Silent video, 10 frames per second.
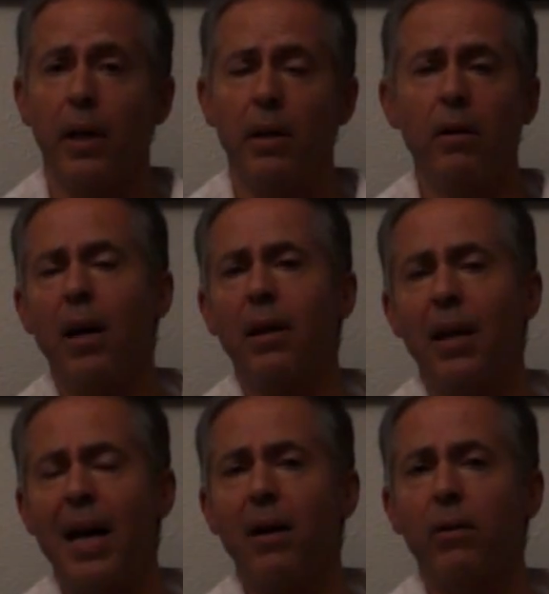You're not
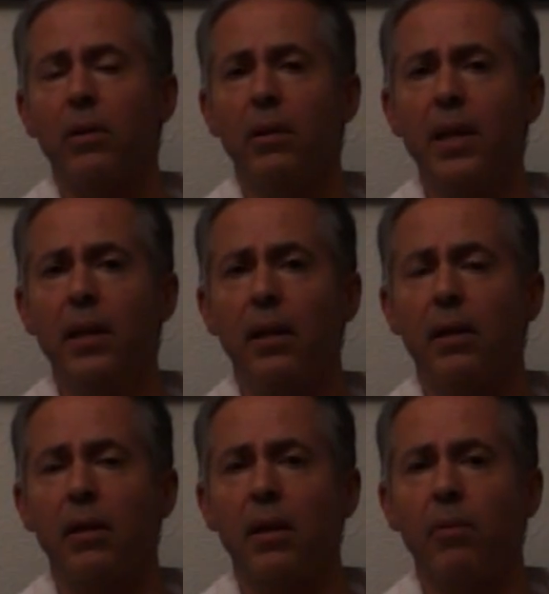allowed legally
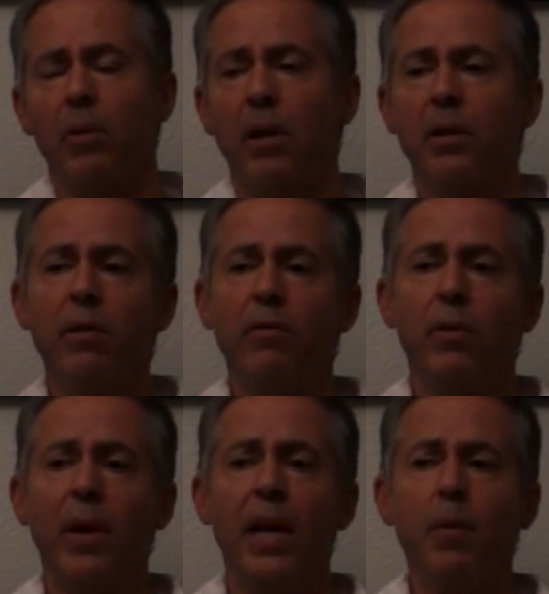to say, well, I'll give
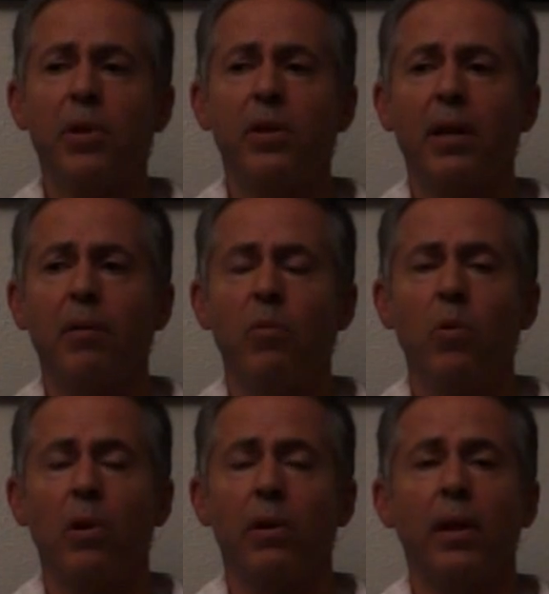you 80%
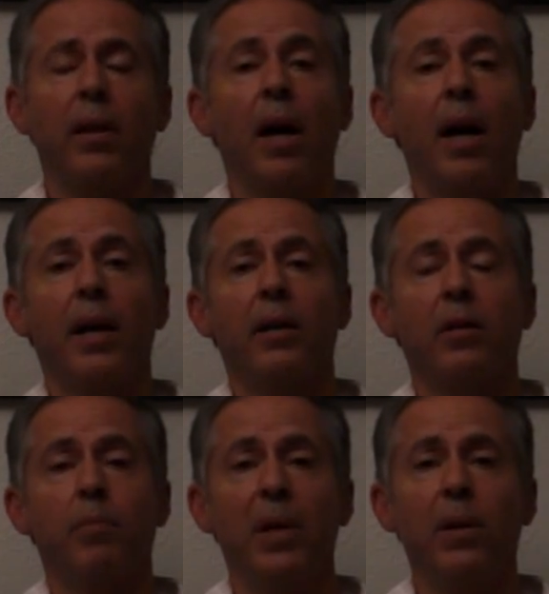more than the
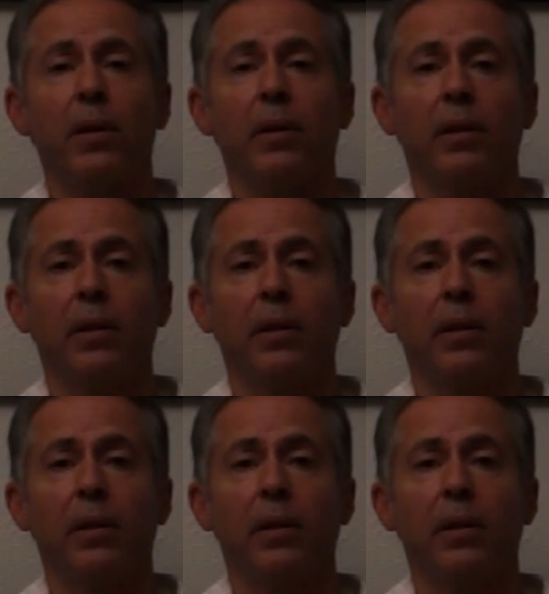highest bidder,